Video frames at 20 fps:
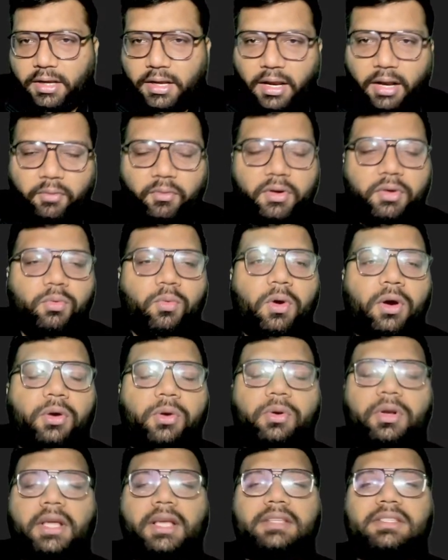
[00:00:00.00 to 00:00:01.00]
And when you want
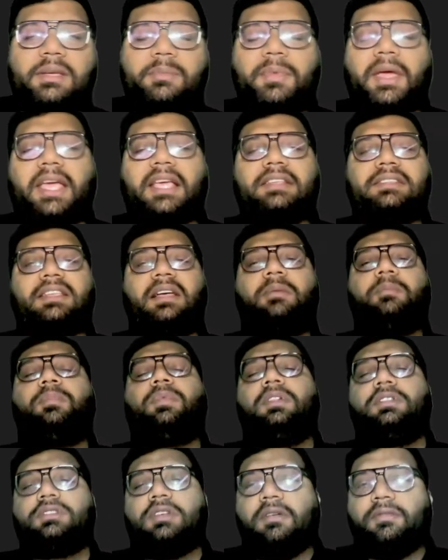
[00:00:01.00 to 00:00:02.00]
to take some
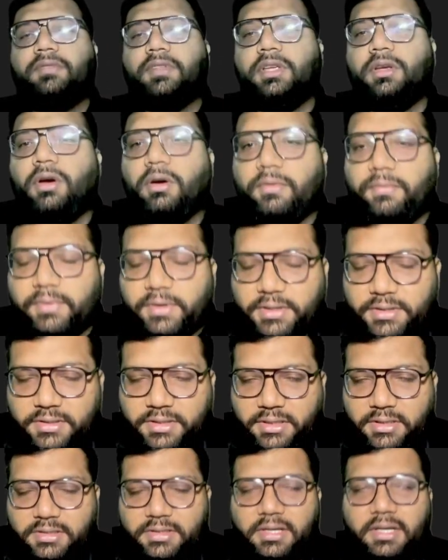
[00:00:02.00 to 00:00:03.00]
examples of the
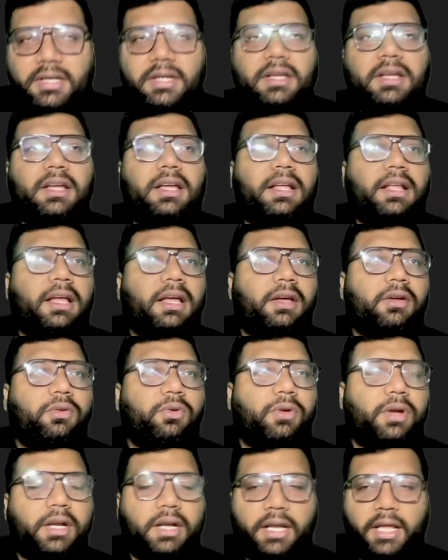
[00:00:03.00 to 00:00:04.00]
offenses,
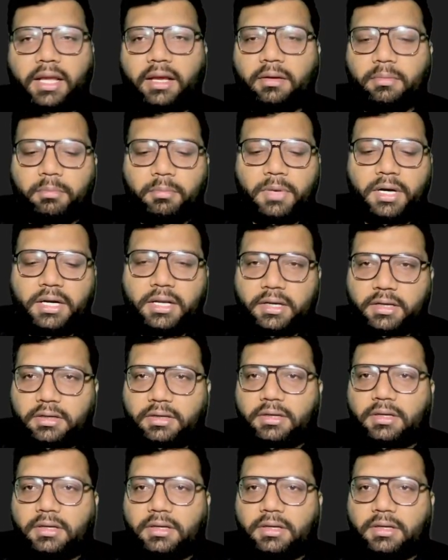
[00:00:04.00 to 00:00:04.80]
you can take murder,